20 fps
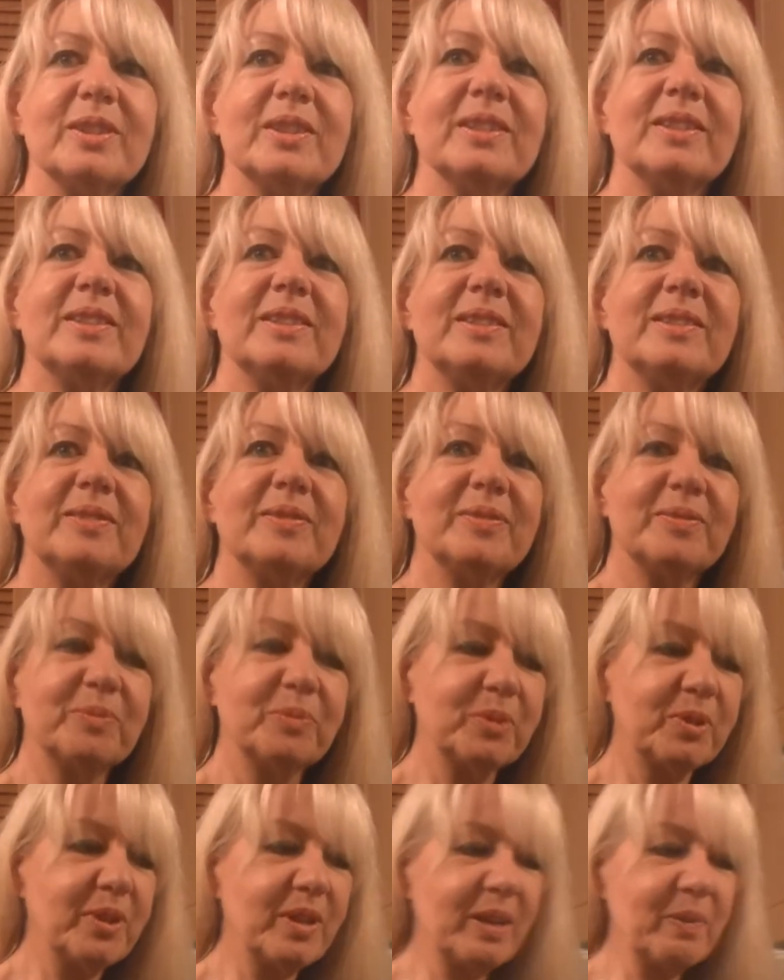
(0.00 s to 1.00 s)
you on about?
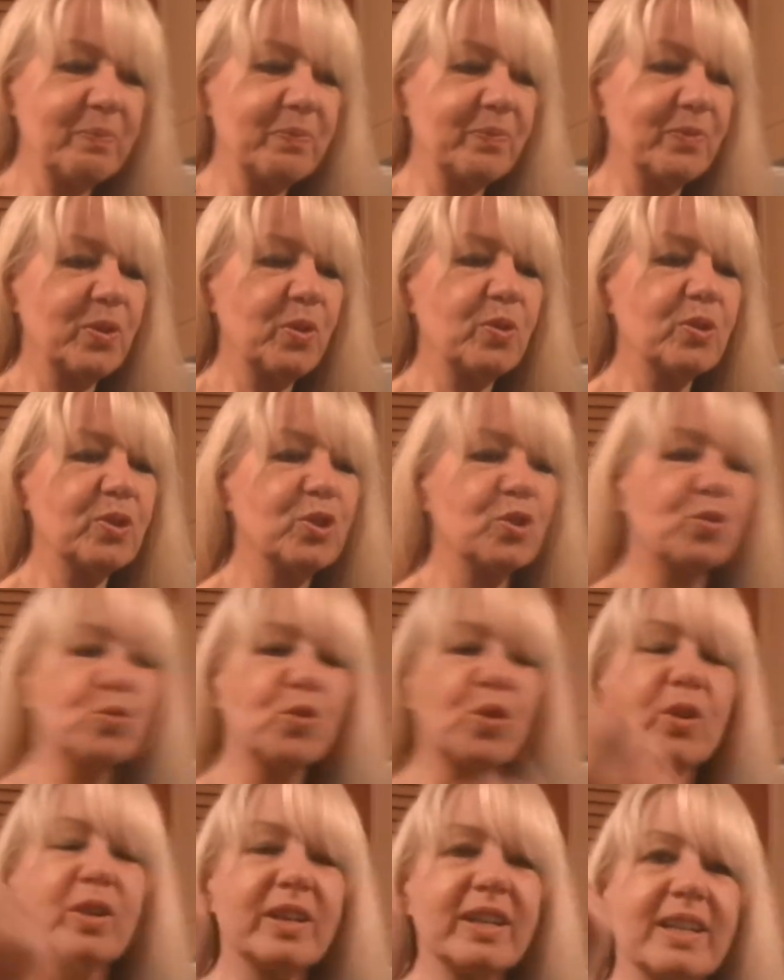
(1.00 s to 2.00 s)
Well, I've got a strong.